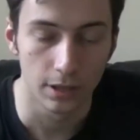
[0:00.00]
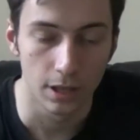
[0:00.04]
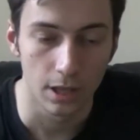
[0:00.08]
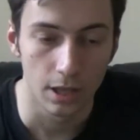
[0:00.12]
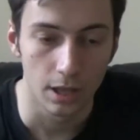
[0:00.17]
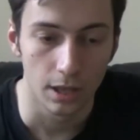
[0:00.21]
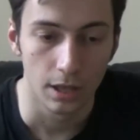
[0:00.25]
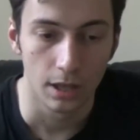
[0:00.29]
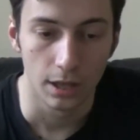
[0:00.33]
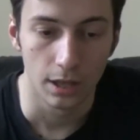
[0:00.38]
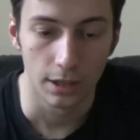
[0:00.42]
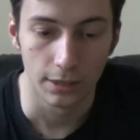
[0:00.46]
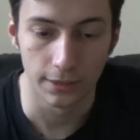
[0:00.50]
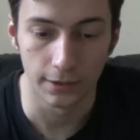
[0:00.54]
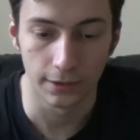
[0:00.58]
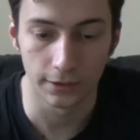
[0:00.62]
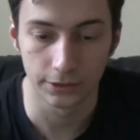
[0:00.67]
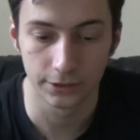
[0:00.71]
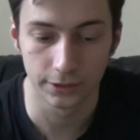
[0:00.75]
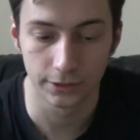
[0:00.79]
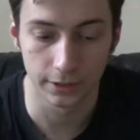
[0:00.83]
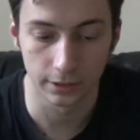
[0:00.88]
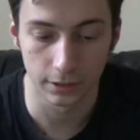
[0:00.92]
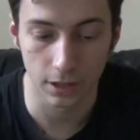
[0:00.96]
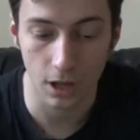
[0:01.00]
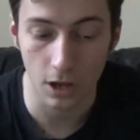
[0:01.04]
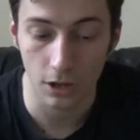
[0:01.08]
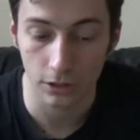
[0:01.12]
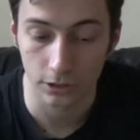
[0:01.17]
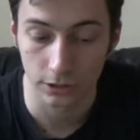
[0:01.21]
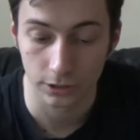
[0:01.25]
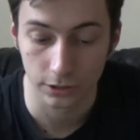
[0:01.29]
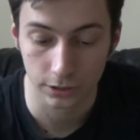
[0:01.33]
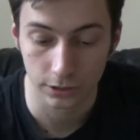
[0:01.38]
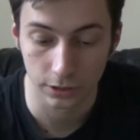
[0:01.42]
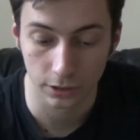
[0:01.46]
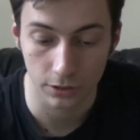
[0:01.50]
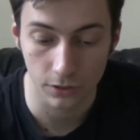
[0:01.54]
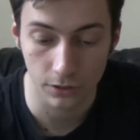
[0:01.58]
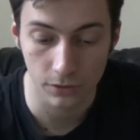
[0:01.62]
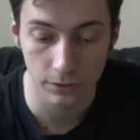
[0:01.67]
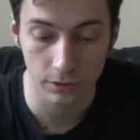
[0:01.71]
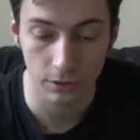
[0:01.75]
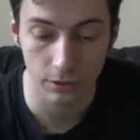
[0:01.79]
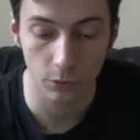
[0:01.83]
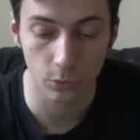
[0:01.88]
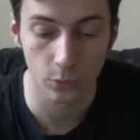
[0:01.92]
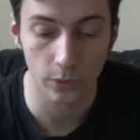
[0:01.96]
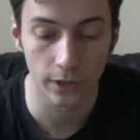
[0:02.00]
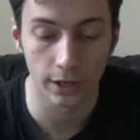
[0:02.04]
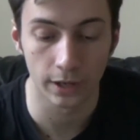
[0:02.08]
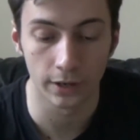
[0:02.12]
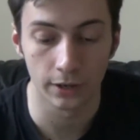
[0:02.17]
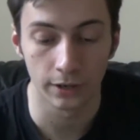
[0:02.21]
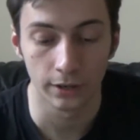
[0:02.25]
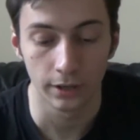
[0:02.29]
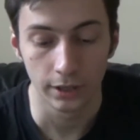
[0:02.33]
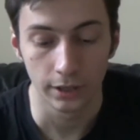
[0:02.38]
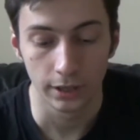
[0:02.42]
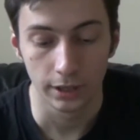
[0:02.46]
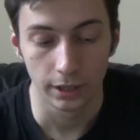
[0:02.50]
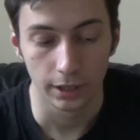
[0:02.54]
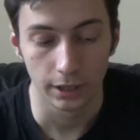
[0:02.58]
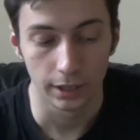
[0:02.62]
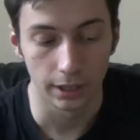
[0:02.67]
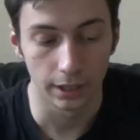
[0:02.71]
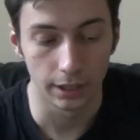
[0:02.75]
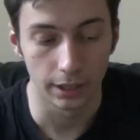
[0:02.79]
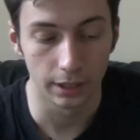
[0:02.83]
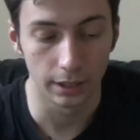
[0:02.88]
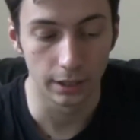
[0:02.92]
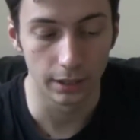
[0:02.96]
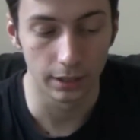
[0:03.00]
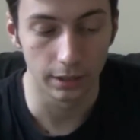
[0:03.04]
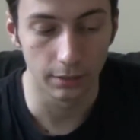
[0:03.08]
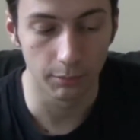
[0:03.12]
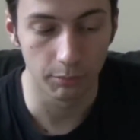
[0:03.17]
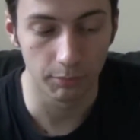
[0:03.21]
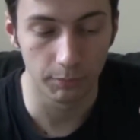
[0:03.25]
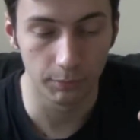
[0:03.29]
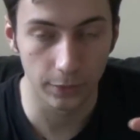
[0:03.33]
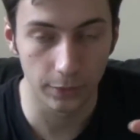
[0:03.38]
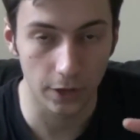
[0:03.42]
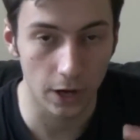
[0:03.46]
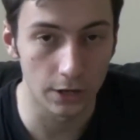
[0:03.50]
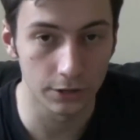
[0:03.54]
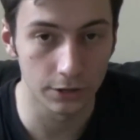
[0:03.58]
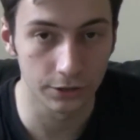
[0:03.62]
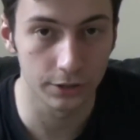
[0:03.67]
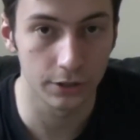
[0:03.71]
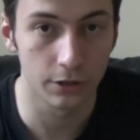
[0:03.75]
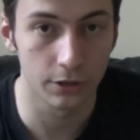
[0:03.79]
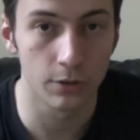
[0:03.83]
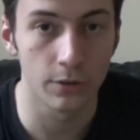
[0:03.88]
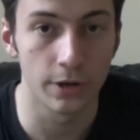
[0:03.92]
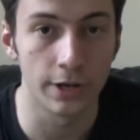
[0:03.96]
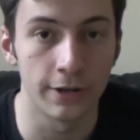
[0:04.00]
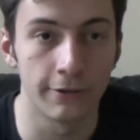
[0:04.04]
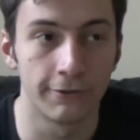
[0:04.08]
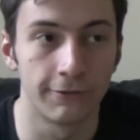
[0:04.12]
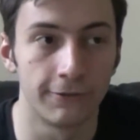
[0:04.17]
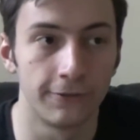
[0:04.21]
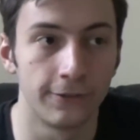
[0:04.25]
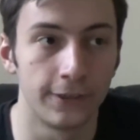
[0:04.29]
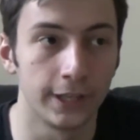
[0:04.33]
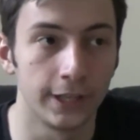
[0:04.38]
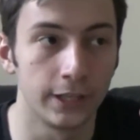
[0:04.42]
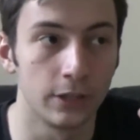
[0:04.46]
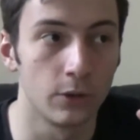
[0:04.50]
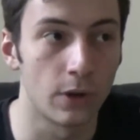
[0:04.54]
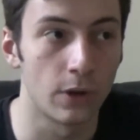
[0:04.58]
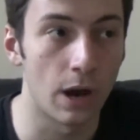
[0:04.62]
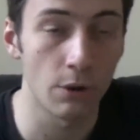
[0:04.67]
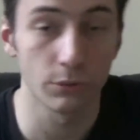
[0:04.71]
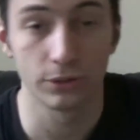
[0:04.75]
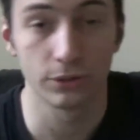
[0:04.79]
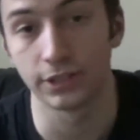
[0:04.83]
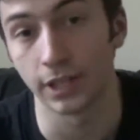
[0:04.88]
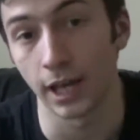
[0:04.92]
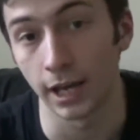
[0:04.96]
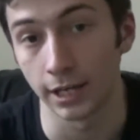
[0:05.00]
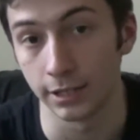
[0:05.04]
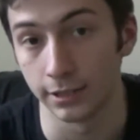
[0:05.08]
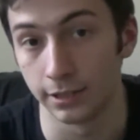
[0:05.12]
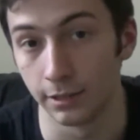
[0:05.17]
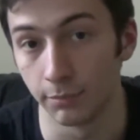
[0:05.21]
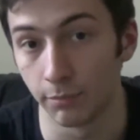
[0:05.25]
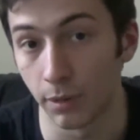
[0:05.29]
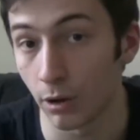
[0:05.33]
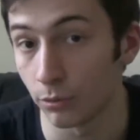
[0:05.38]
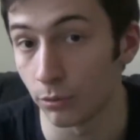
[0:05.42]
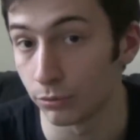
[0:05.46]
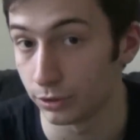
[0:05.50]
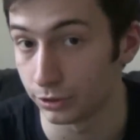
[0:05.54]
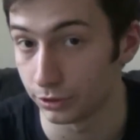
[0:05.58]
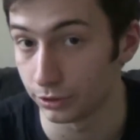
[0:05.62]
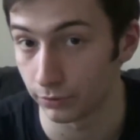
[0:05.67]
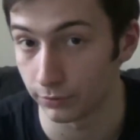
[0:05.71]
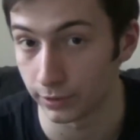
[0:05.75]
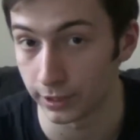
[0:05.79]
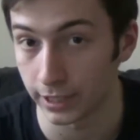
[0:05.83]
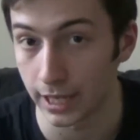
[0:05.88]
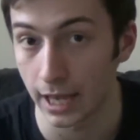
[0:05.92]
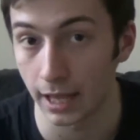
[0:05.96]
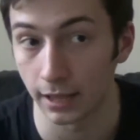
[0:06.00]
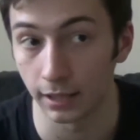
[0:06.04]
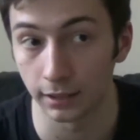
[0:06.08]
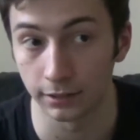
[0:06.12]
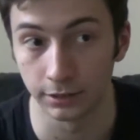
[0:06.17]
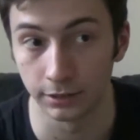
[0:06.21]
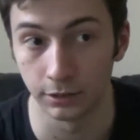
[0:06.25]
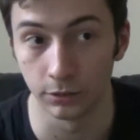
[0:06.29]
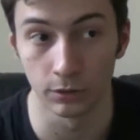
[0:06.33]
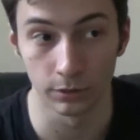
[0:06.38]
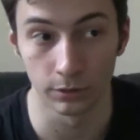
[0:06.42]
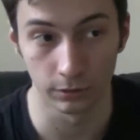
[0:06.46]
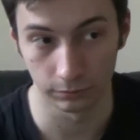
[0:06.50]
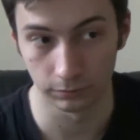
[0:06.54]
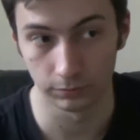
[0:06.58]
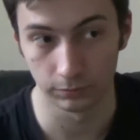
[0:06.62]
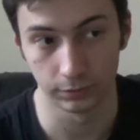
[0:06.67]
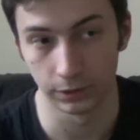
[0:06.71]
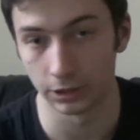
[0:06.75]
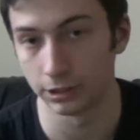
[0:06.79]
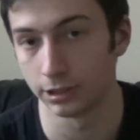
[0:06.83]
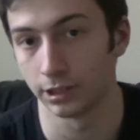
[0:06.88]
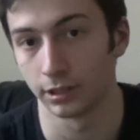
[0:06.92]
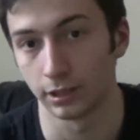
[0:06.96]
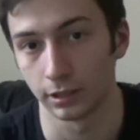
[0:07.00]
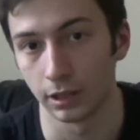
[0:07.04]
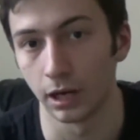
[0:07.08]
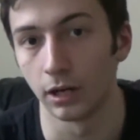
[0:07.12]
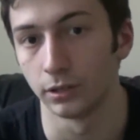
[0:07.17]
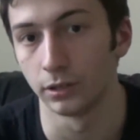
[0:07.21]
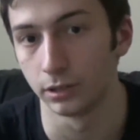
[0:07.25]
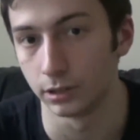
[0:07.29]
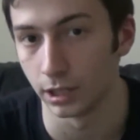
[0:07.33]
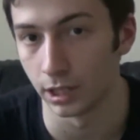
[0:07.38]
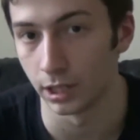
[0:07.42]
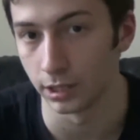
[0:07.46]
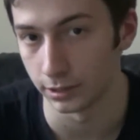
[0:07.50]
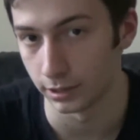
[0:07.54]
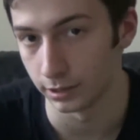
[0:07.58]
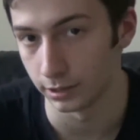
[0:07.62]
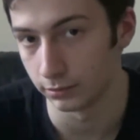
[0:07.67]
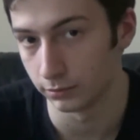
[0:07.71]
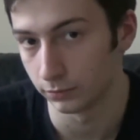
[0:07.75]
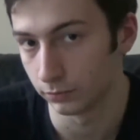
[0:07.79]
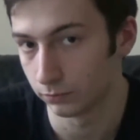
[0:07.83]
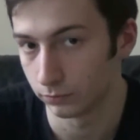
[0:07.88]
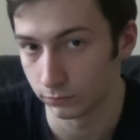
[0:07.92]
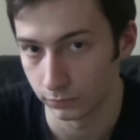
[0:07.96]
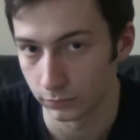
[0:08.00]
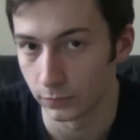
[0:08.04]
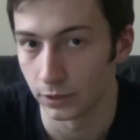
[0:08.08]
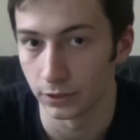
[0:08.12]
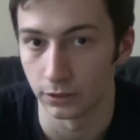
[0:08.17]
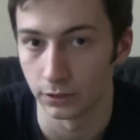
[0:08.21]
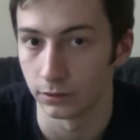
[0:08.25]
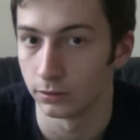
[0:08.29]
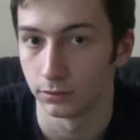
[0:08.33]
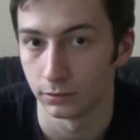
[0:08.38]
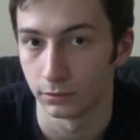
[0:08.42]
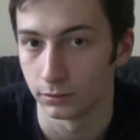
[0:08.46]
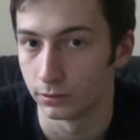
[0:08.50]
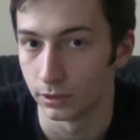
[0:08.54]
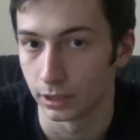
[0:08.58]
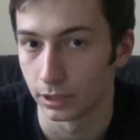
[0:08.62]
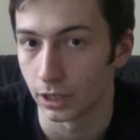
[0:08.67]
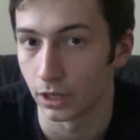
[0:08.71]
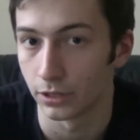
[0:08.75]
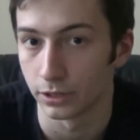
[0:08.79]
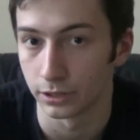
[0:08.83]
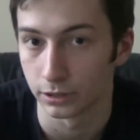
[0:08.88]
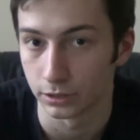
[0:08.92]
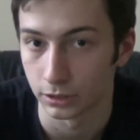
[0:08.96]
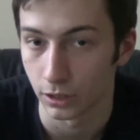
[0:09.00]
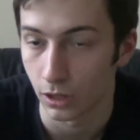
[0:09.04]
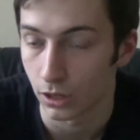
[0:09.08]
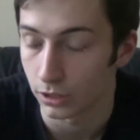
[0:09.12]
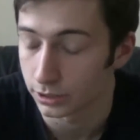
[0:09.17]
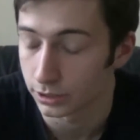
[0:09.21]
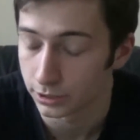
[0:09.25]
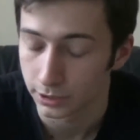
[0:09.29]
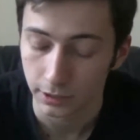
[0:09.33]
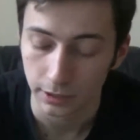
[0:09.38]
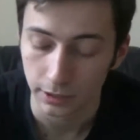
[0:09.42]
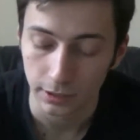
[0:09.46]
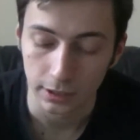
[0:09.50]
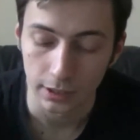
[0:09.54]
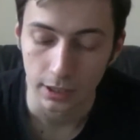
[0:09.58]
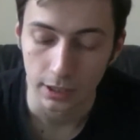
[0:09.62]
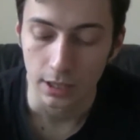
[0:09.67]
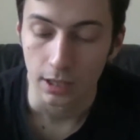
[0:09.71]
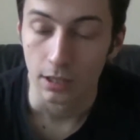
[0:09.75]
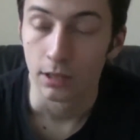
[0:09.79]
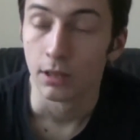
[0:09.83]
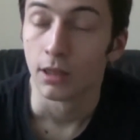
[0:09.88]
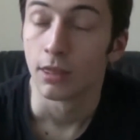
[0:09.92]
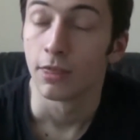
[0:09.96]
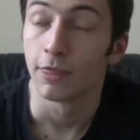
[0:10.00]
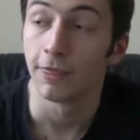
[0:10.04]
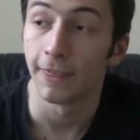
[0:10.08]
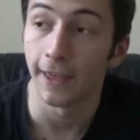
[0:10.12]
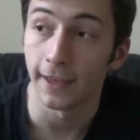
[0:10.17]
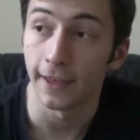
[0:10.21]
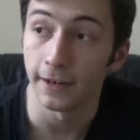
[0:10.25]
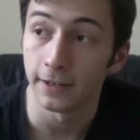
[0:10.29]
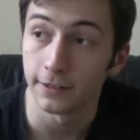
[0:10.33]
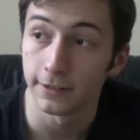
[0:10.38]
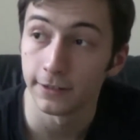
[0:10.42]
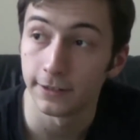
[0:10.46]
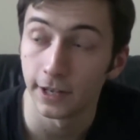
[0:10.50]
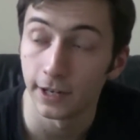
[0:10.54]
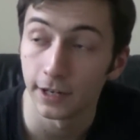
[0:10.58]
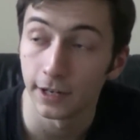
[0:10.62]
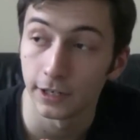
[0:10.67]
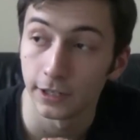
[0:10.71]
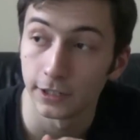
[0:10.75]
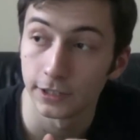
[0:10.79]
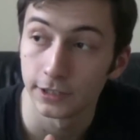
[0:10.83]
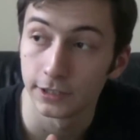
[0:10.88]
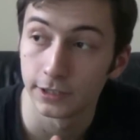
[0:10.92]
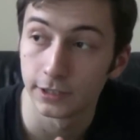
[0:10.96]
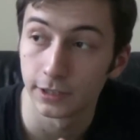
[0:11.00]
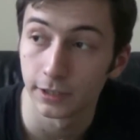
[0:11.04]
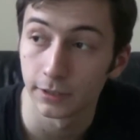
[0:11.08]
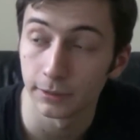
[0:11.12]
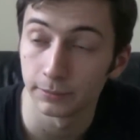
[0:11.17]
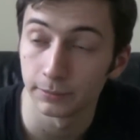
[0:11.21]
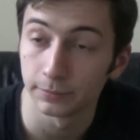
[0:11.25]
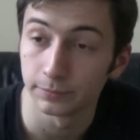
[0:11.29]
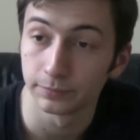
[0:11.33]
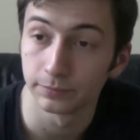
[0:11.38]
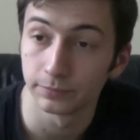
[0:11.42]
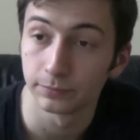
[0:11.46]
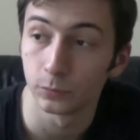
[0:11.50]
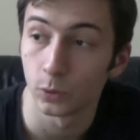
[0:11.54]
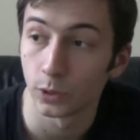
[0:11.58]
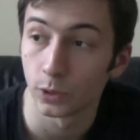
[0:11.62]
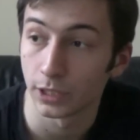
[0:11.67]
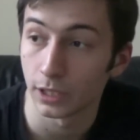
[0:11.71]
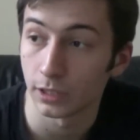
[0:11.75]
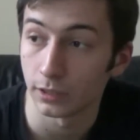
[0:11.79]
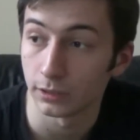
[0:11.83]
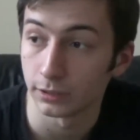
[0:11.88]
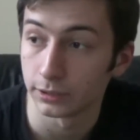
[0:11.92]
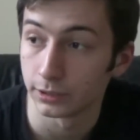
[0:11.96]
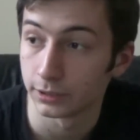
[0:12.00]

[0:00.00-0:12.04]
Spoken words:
There's the Lost Zone, where cards go if they go outside the boundaries of the galaxy, or just a card says that the card is lost. Then there's what else?